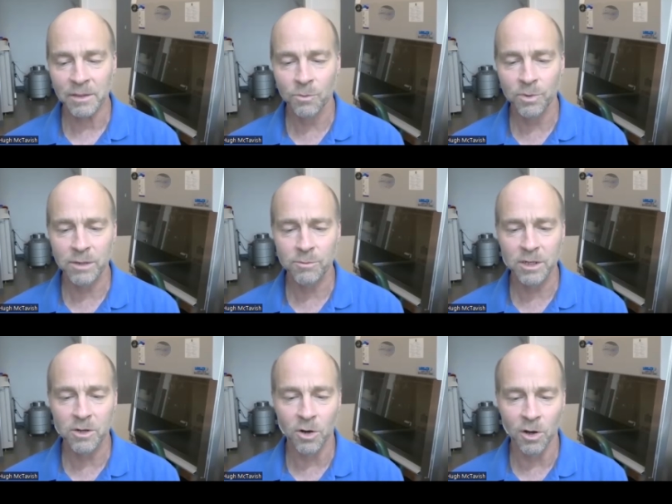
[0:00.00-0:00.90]
we
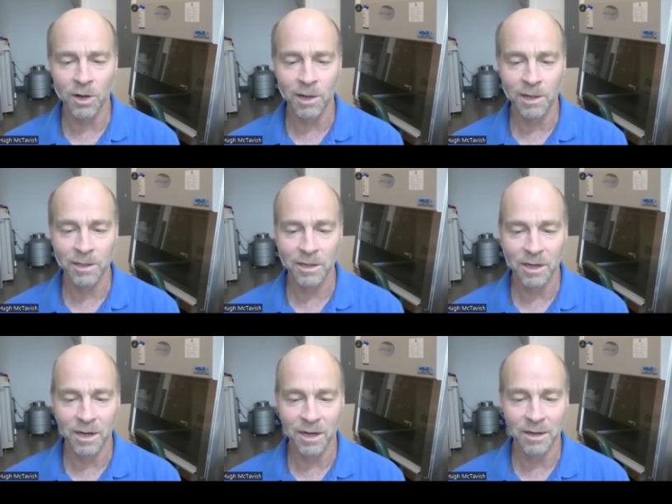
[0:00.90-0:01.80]
would call
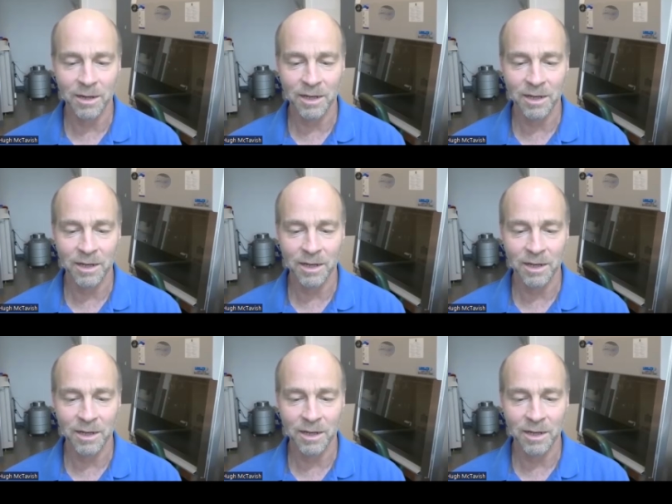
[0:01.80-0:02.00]
uh,